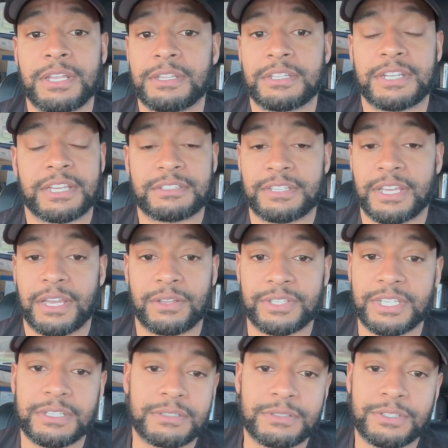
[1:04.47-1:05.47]
the next day I'll
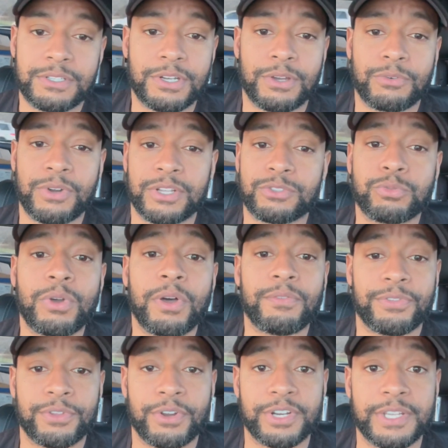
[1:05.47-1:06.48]
eat, around
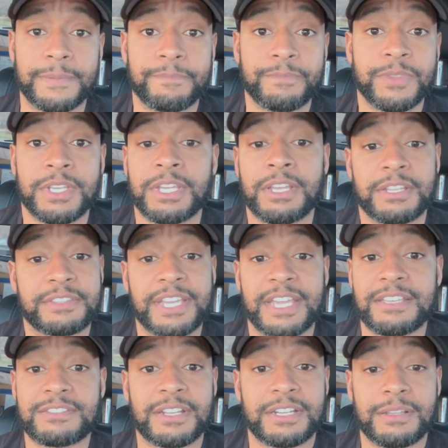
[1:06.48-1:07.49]
12:30.
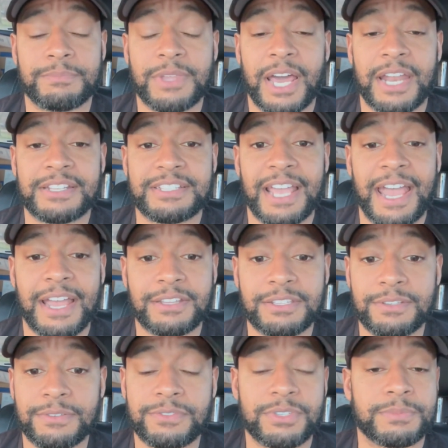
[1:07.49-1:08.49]
Days that I'm not as
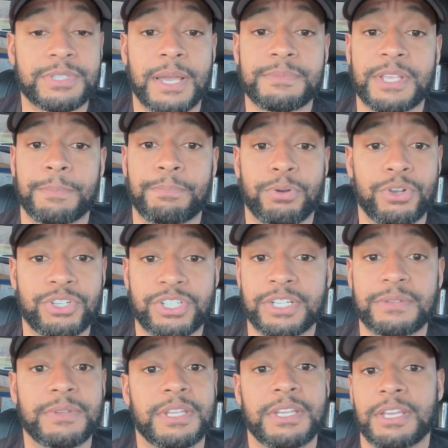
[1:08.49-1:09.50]
active, sometimes I push
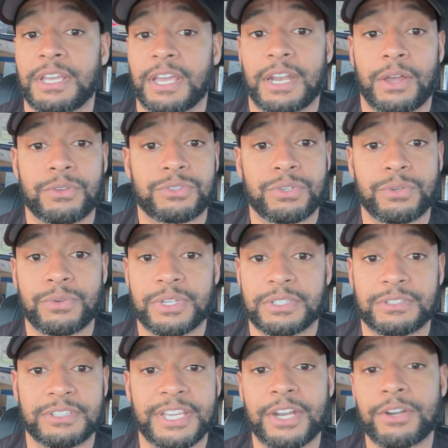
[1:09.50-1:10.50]
it and I'll do
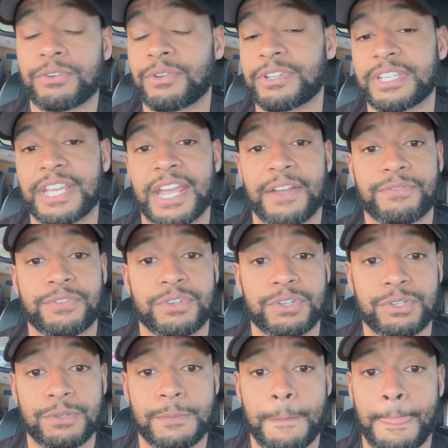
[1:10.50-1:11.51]
it later on in the
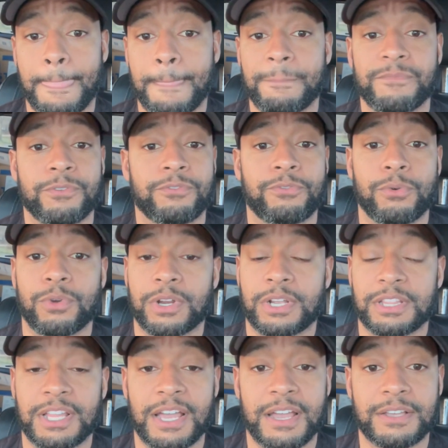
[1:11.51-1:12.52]
afternoon, 4
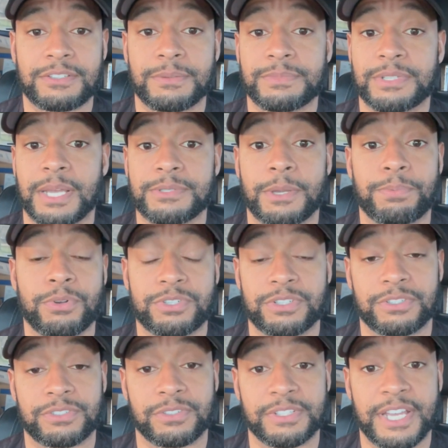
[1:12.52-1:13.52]
o'clock. Sometimes I'll push
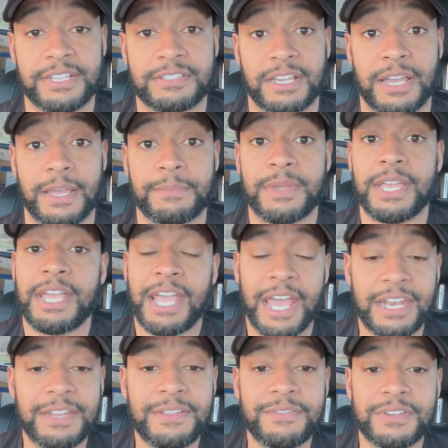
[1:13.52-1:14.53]
it until nighttime.
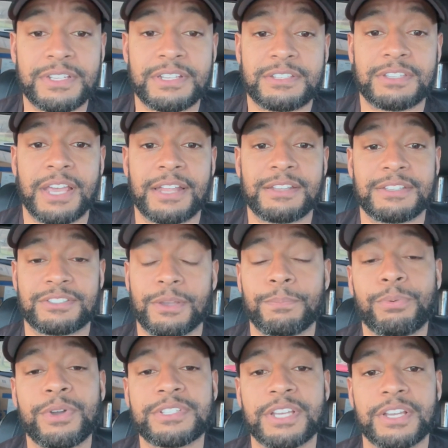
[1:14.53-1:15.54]
And even at
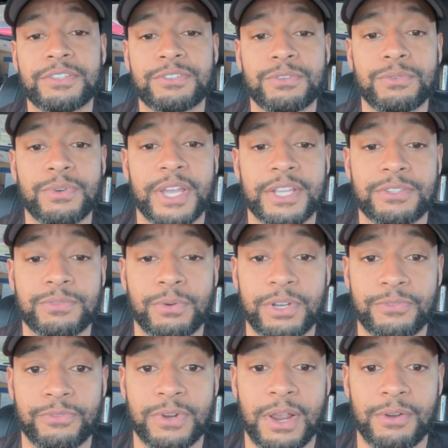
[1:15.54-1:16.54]
some points I do a
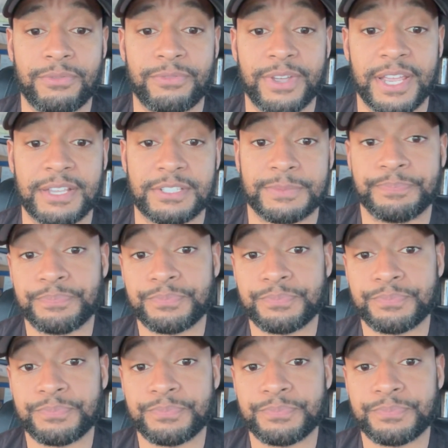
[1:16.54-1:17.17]
24-hour fast.